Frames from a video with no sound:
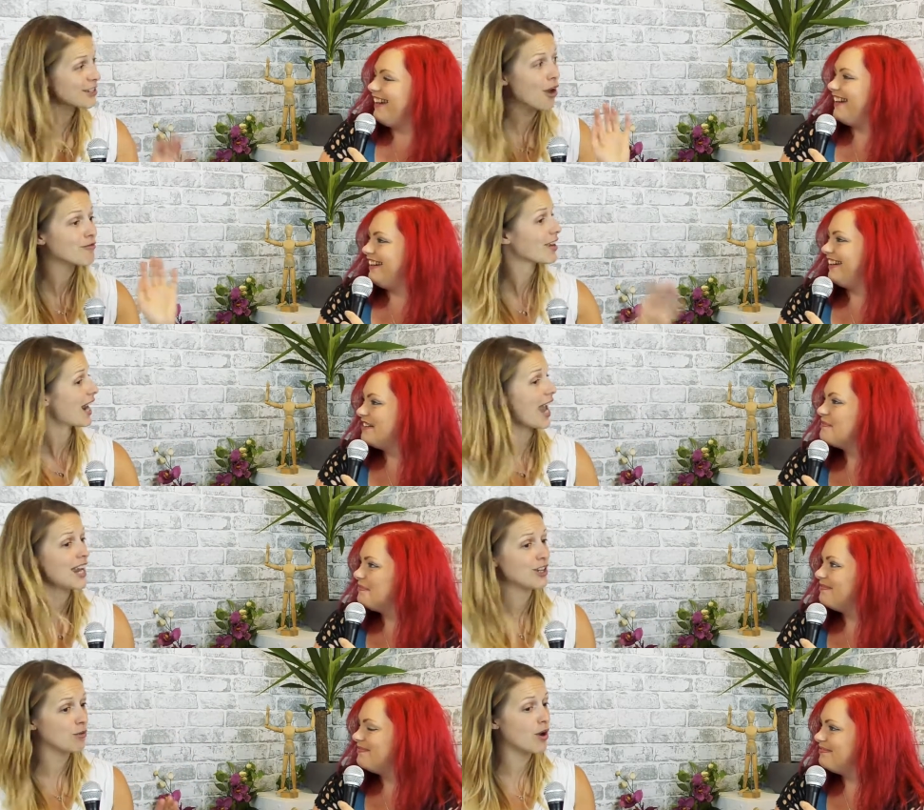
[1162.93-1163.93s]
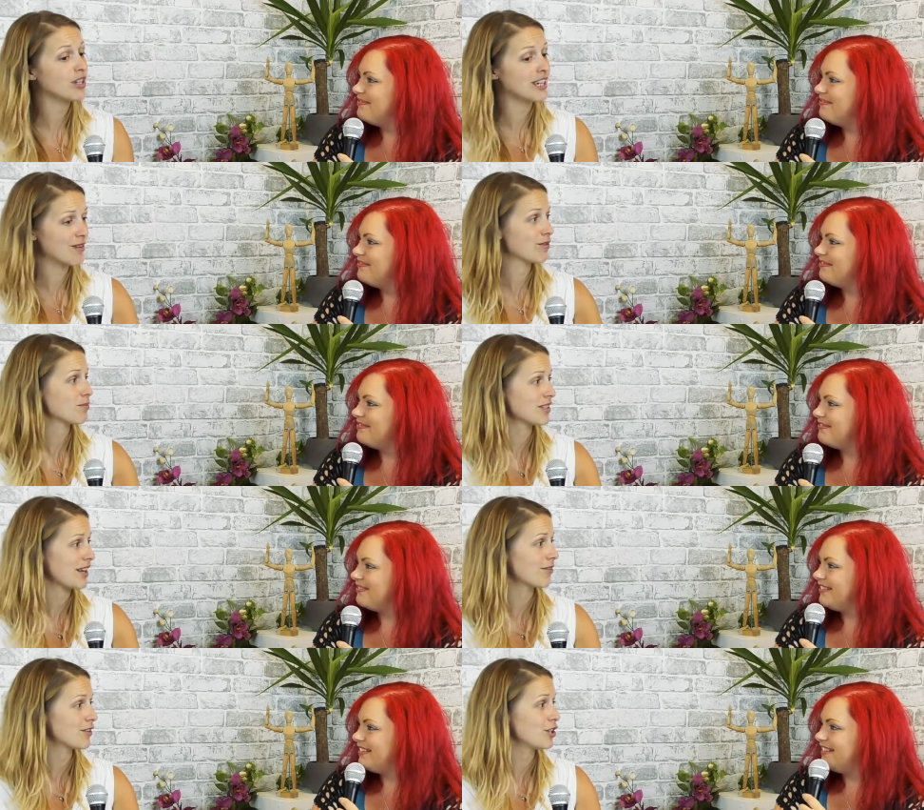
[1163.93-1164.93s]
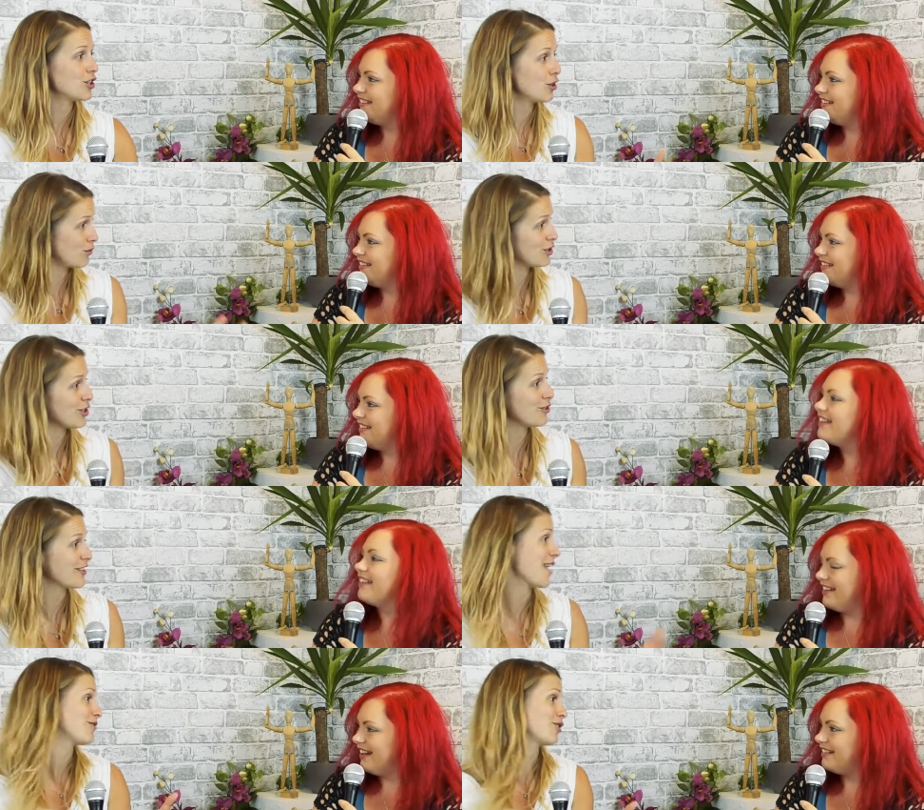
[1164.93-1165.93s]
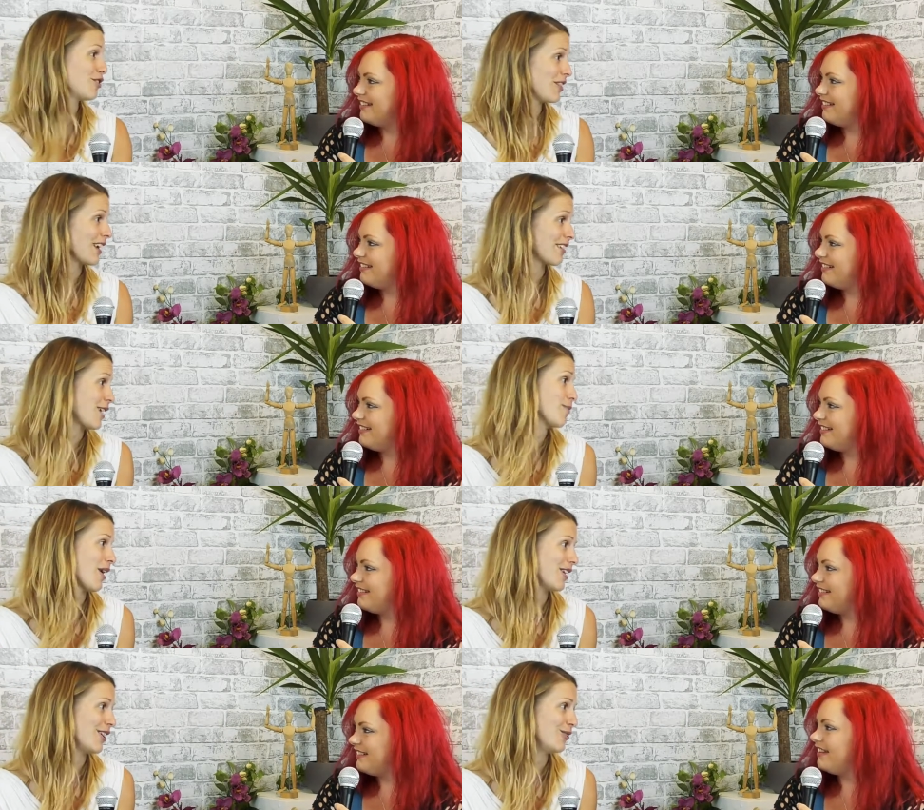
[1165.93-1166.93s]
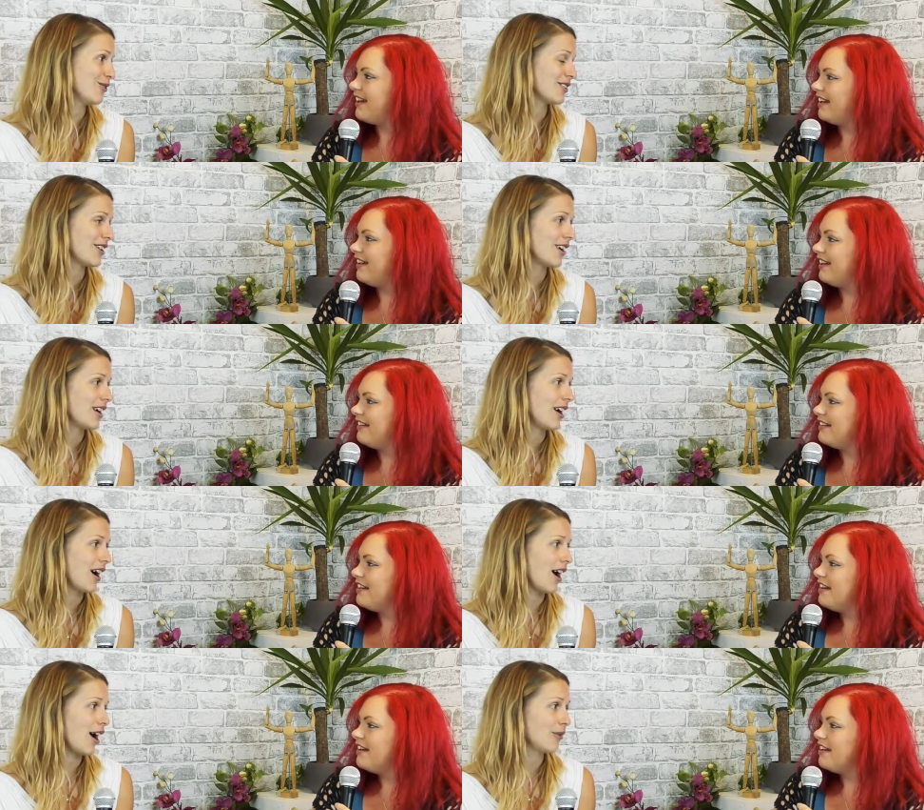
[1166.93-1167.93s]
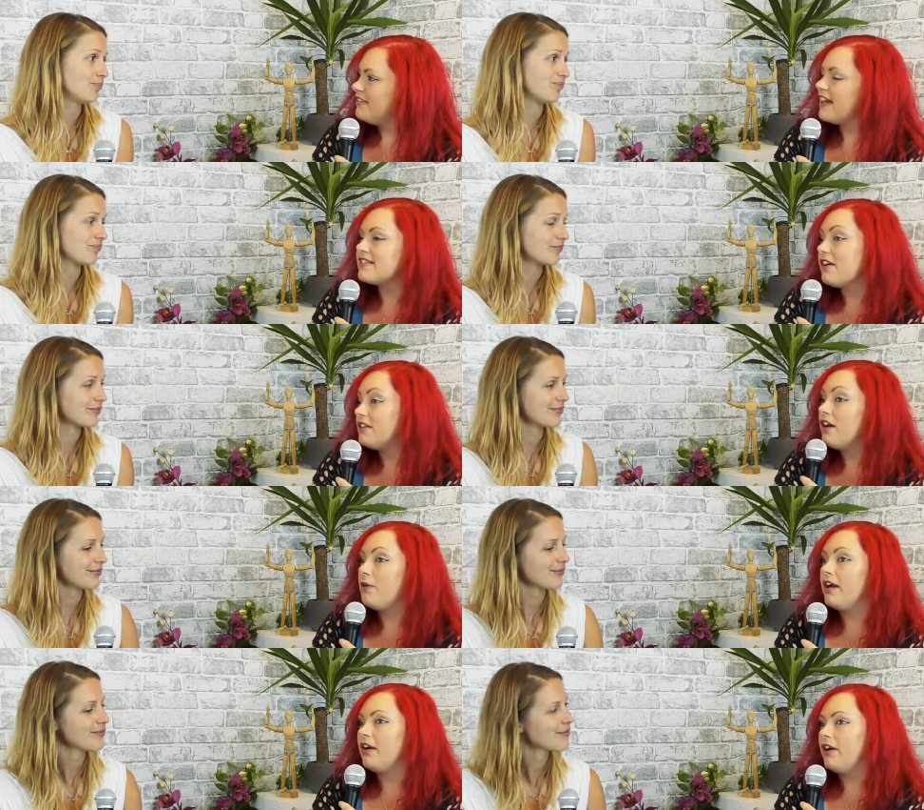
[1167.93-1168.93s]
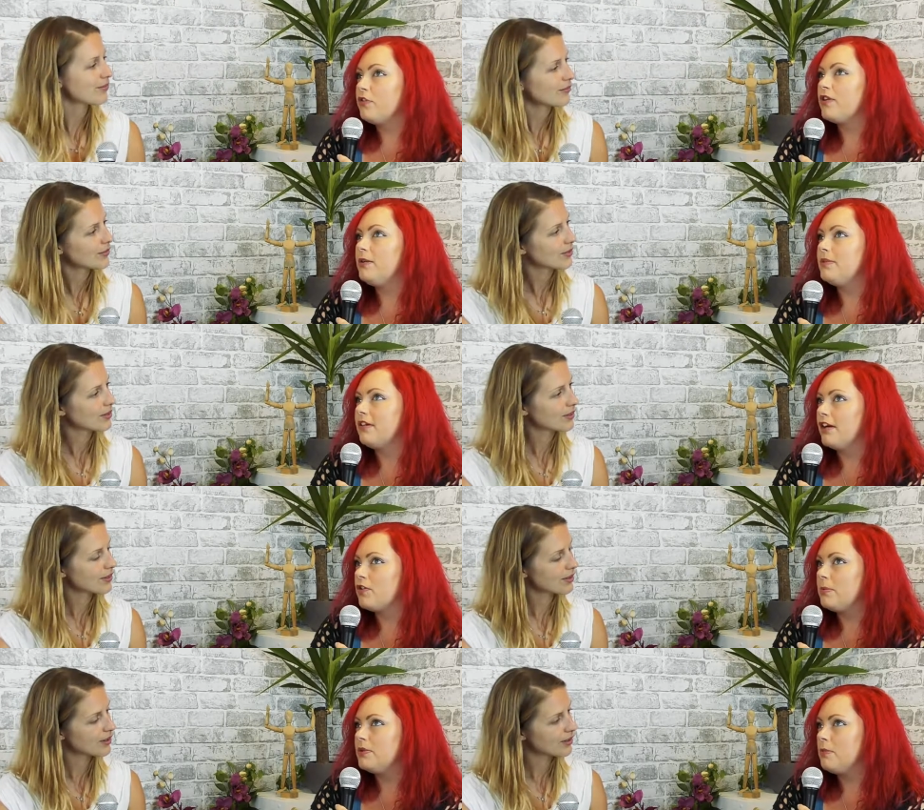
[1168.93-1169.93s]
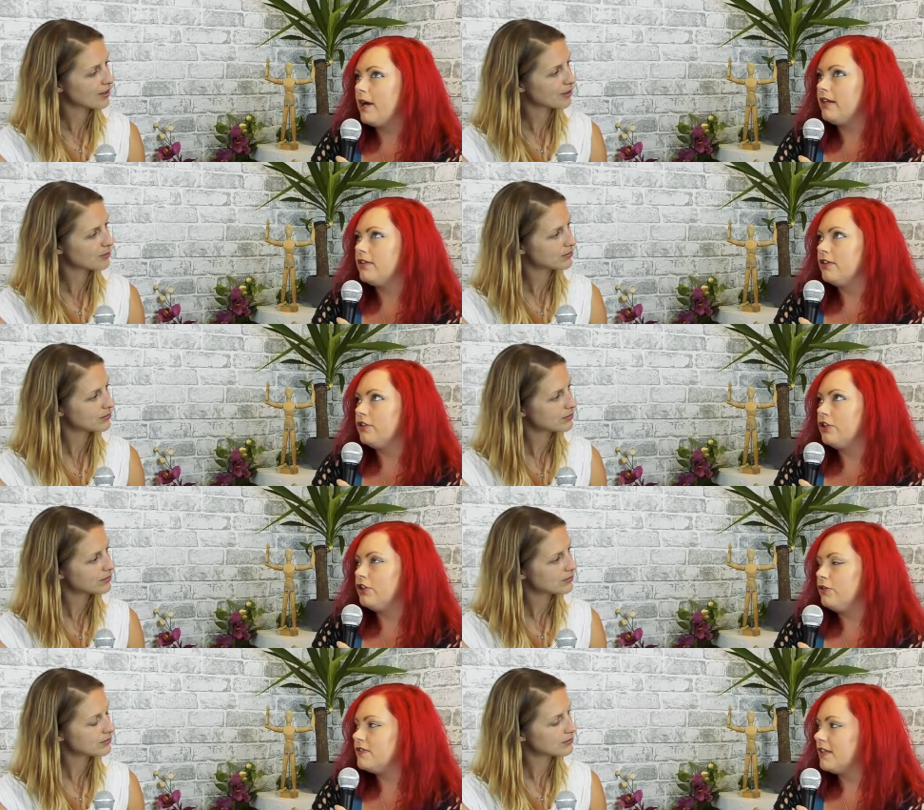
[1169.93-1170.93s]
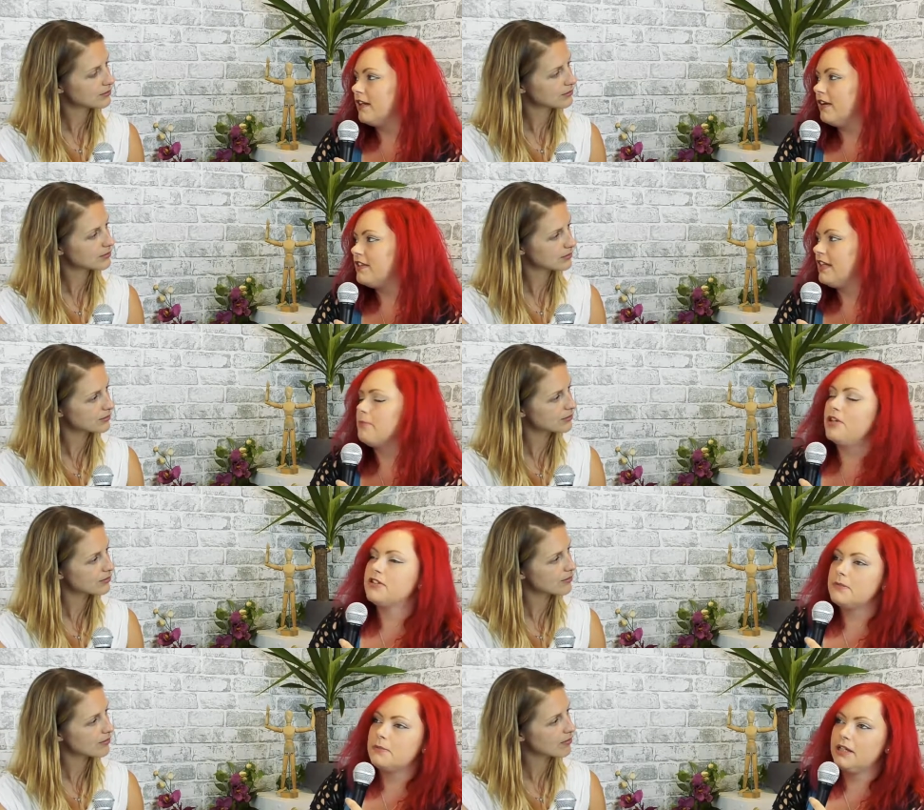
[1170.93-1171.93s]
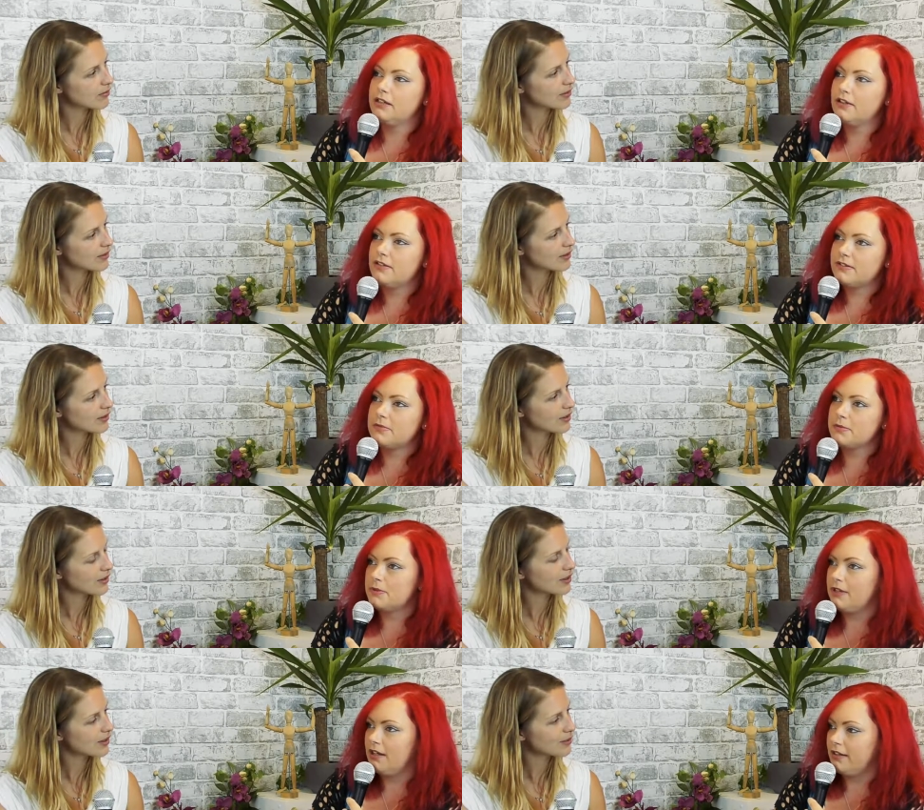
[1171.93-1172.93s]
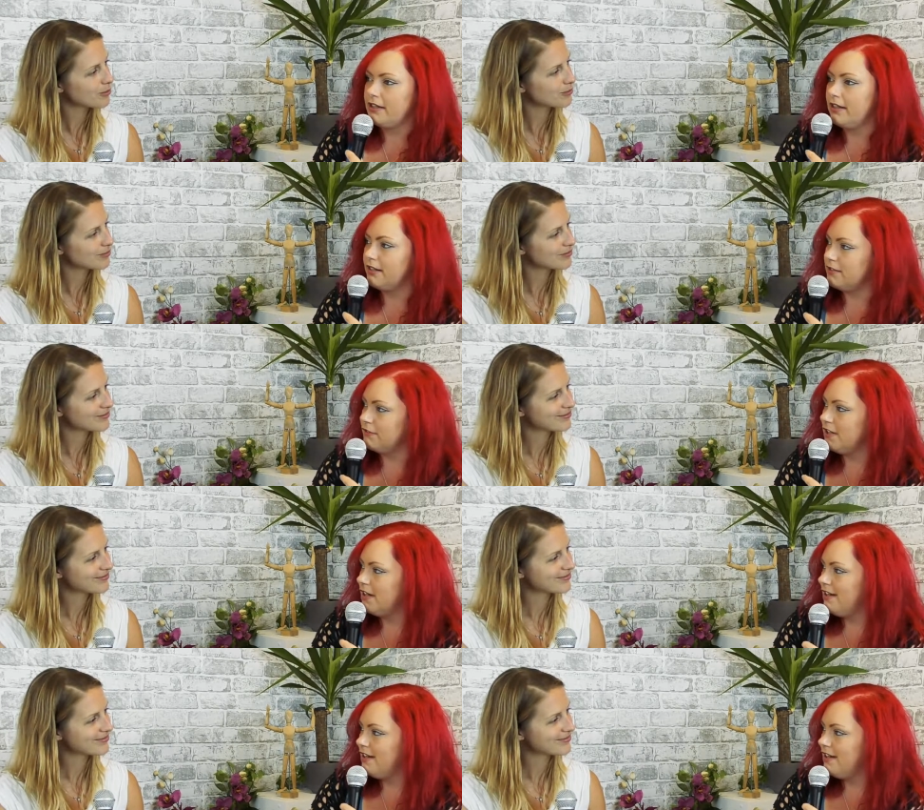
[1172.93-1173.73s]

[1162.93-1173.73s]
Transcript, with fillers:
Speaker 1: yeah, don't relate. You only give them stuff that you would use, therefore you think they might use. Yeah, yeah. Um, That's
Speaker 2: kind of no. I, I agree with I agree with the way that, that you've said it. I think it might just be me. You know that sometimes when you get like a negative